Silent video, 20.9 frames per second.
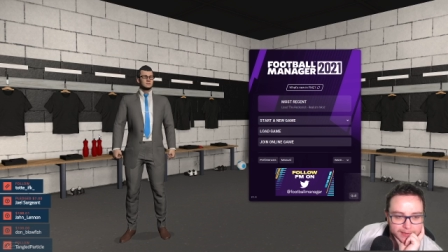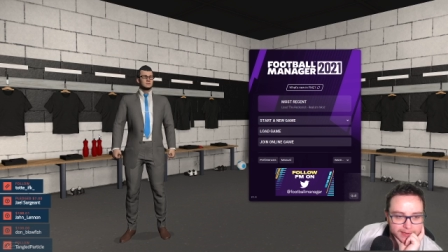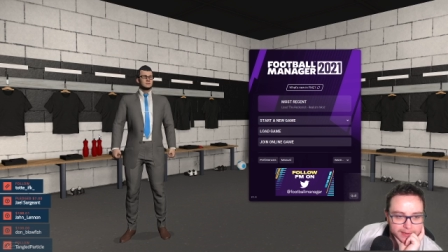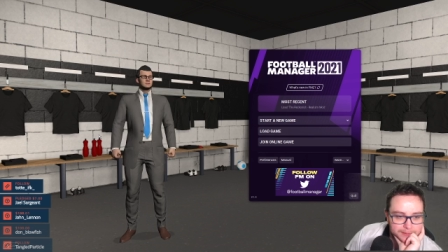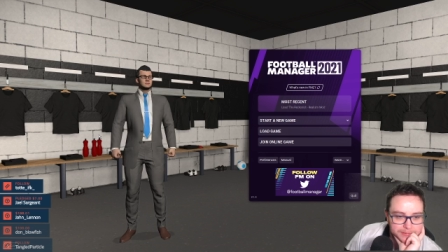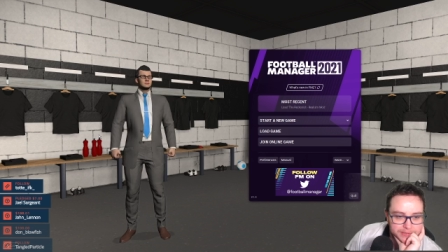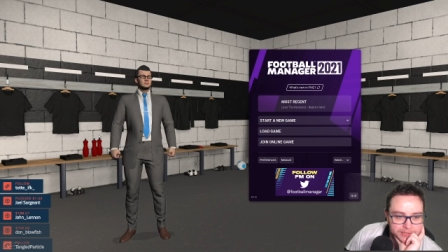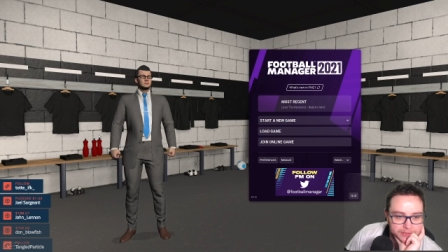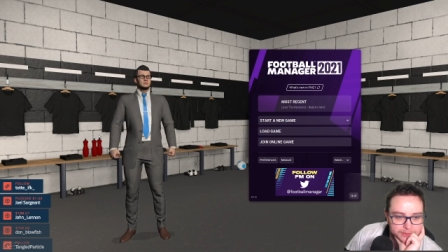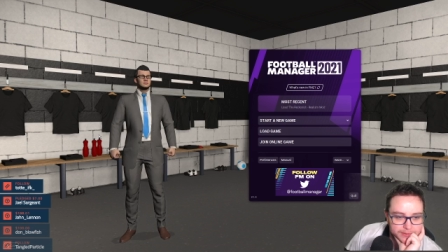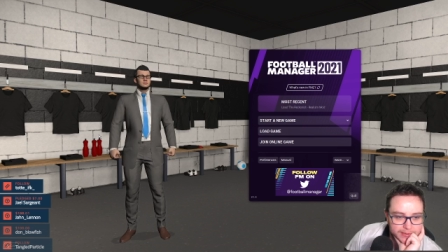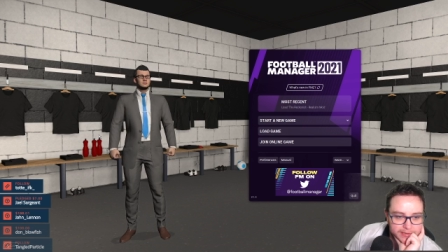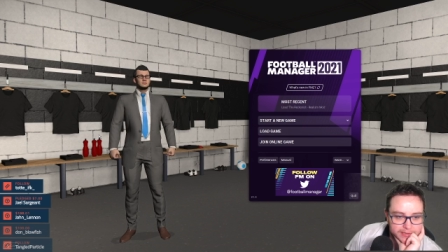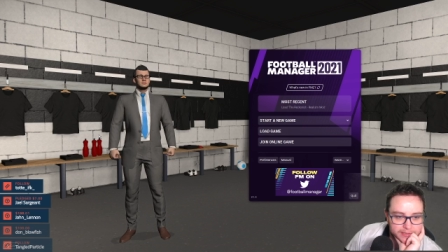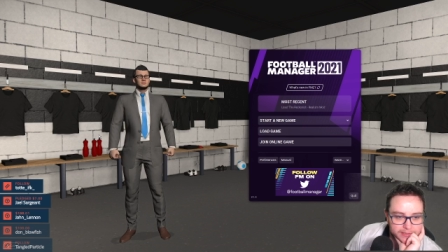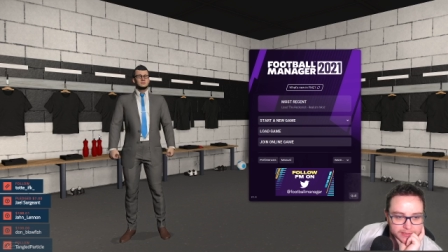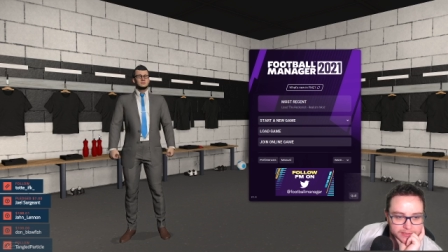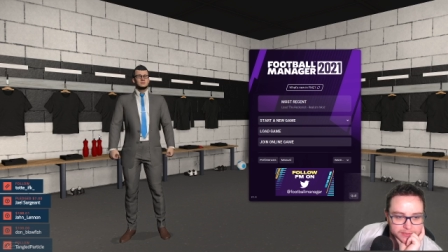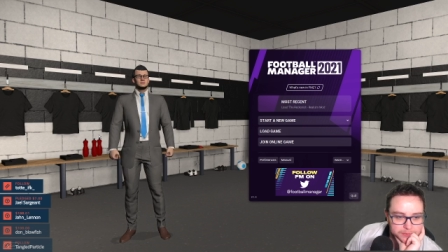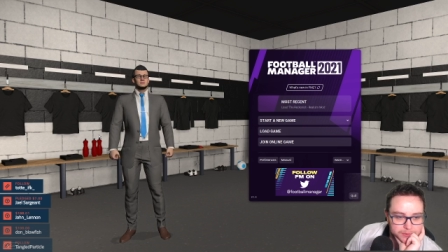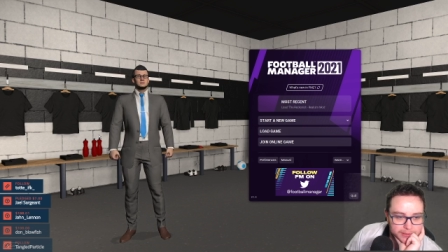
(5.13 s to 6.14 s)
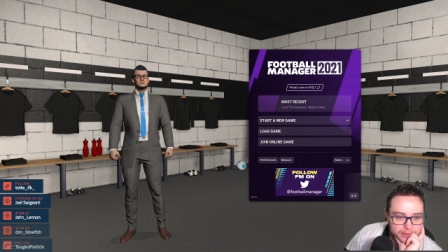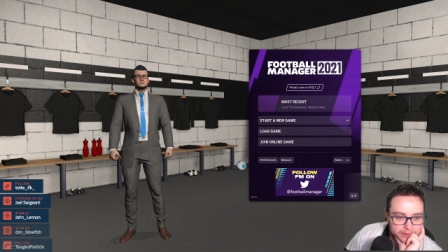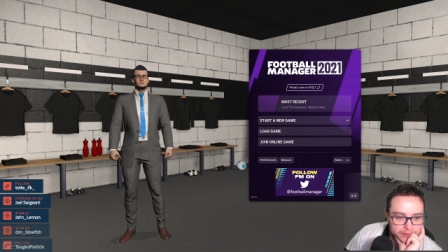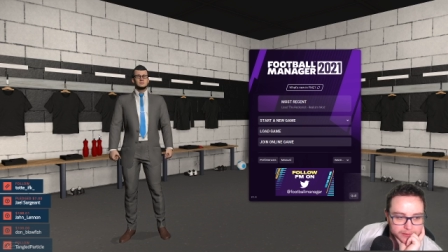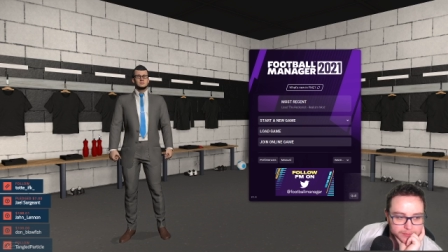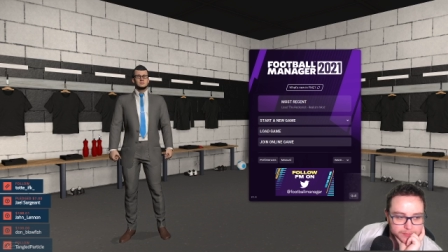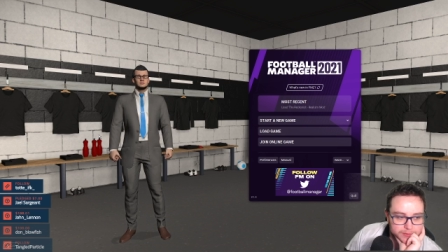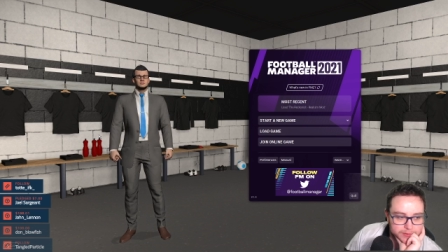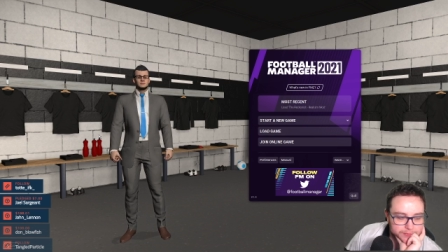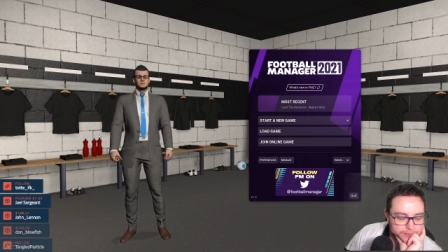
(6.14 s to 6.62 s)
name is The Reckonist.
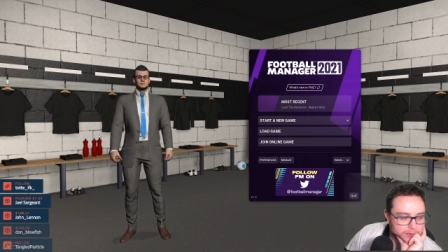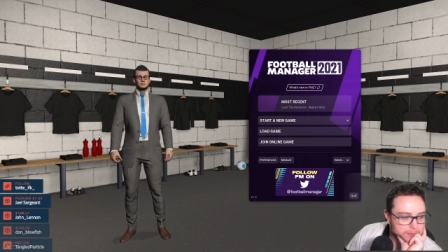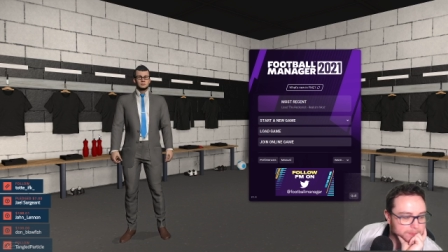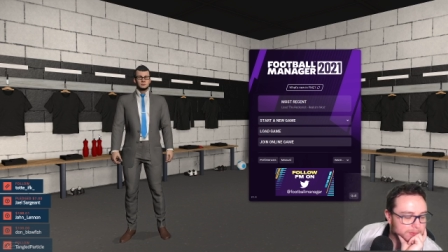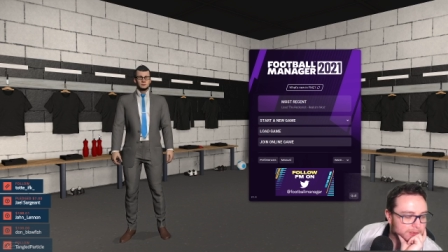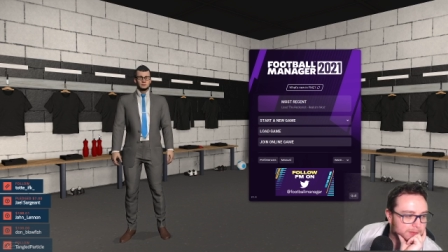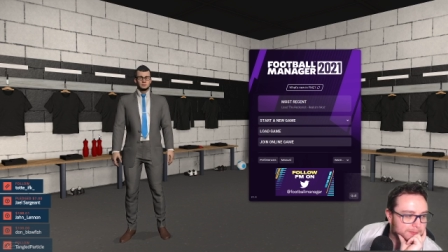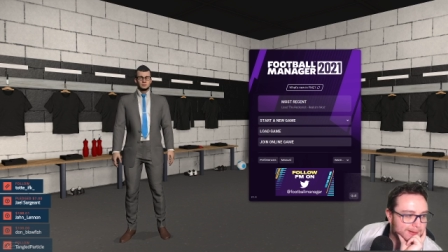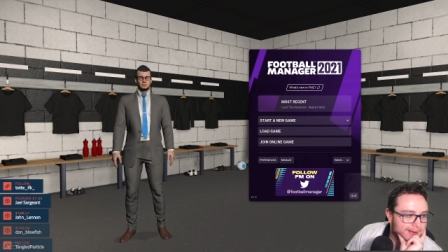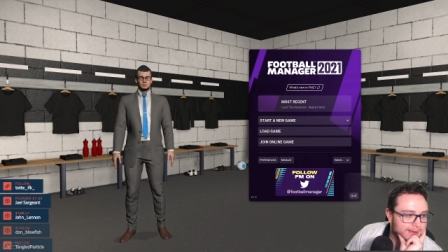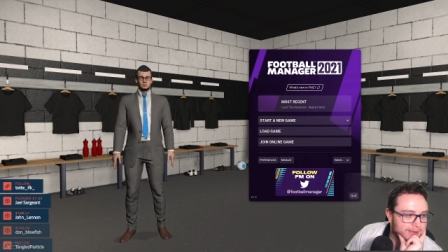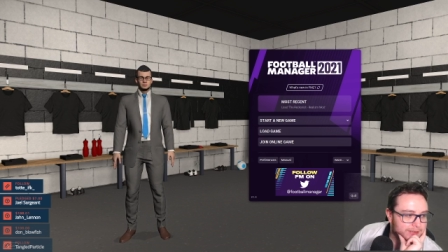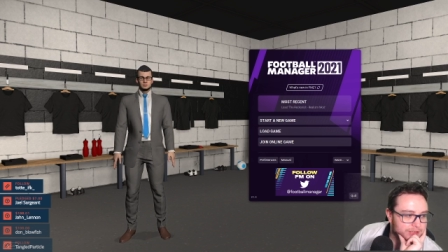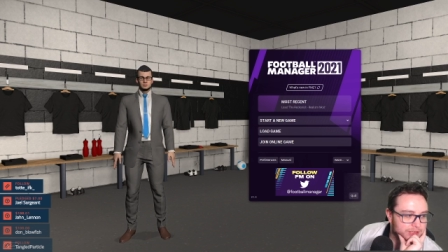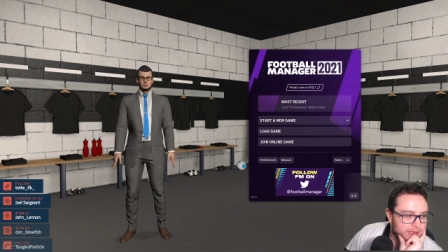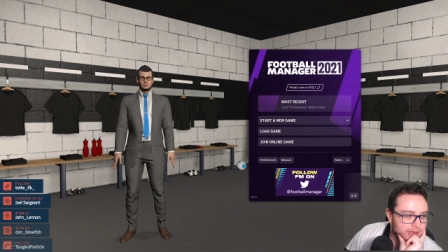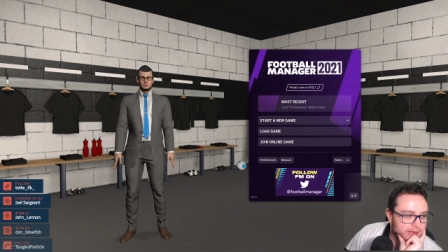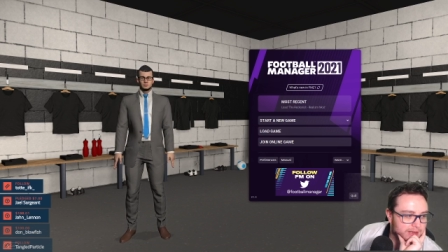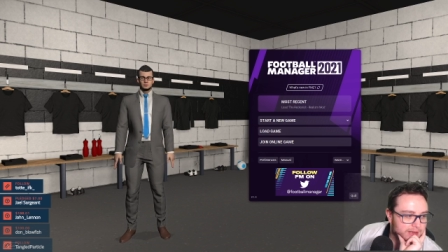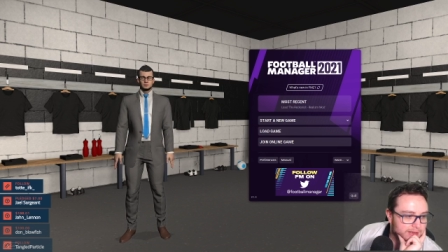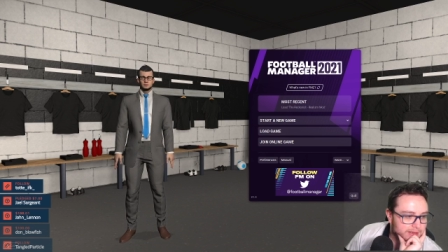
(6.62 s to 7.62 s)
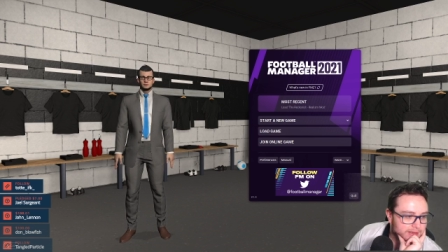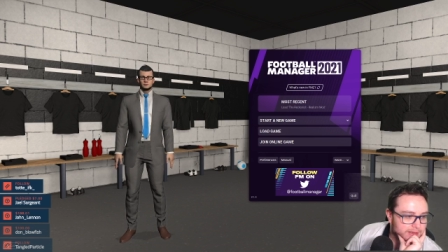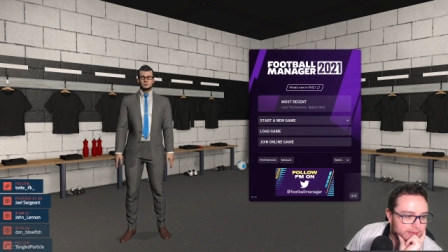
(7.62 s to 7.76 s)
Welcome to Football Manager